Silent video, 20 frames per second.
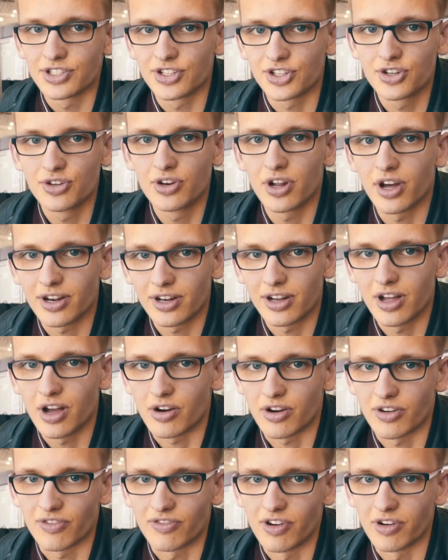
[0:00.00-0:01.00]
So shoot on
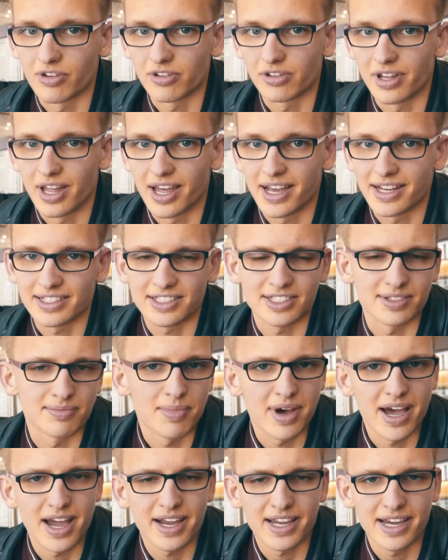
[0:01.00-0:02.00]
longer focal lengths. In
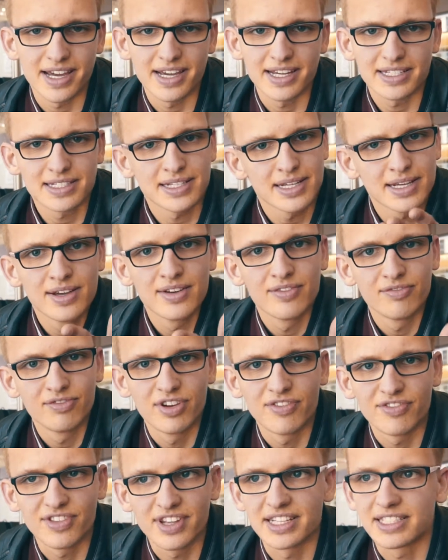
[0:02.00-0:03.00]
my case,
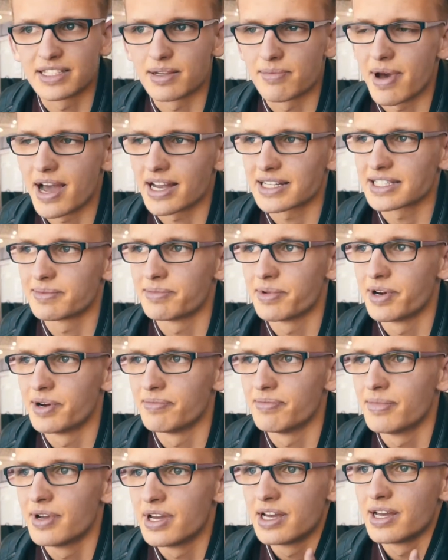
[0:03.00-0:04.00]
50 is the
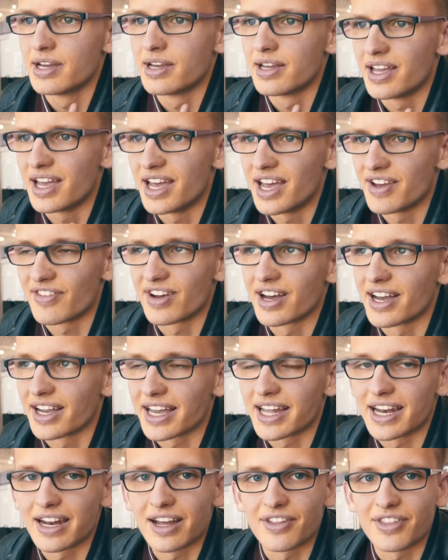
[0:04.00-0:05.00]
maximum. If I
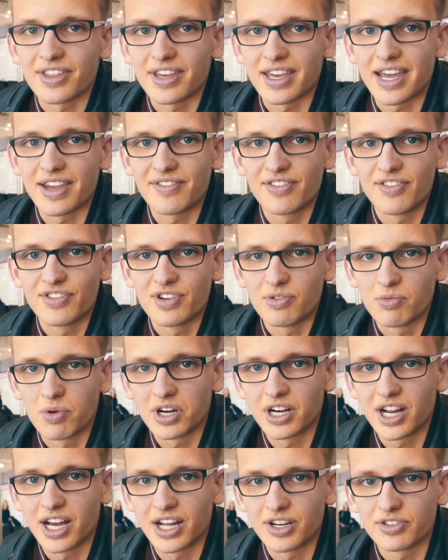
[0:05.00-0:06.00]
get out the
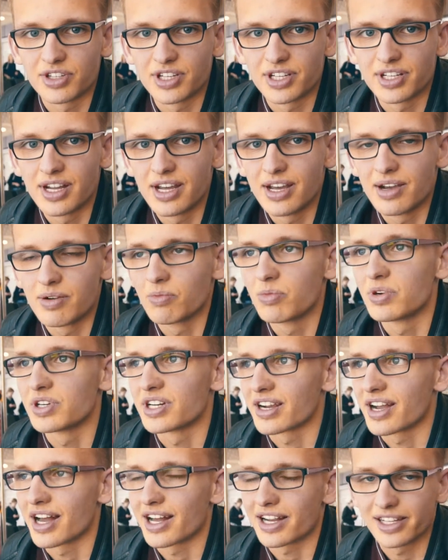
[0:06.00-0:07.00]
A5100, which
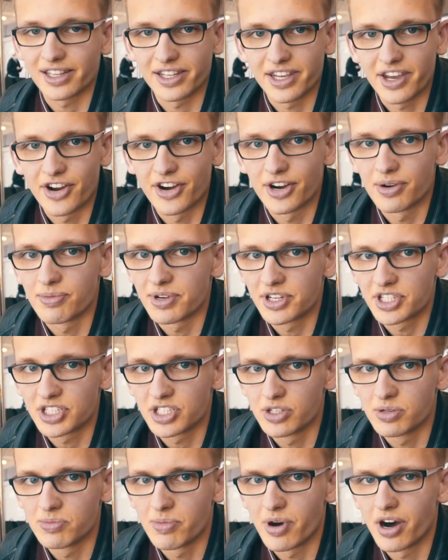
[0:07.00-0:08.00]
I got clear image
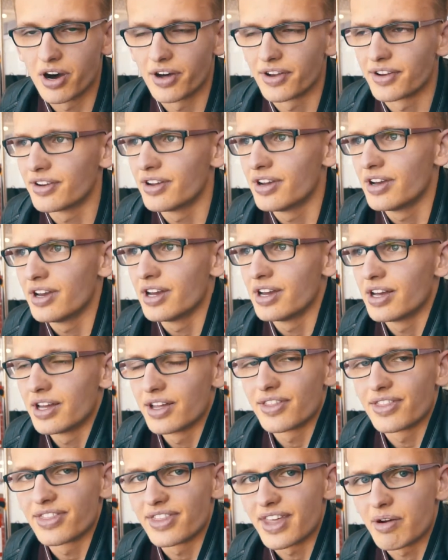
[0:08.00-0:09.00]
zoom on,
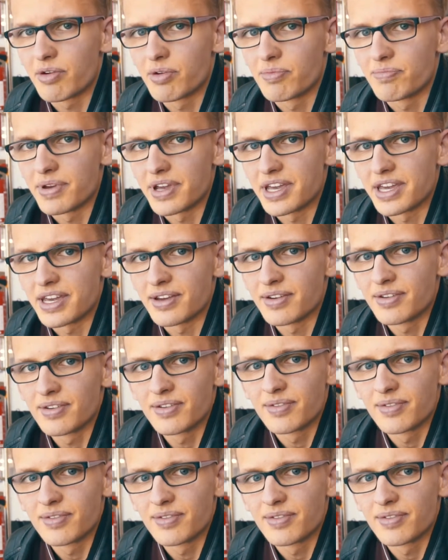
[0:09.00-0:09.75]
that would be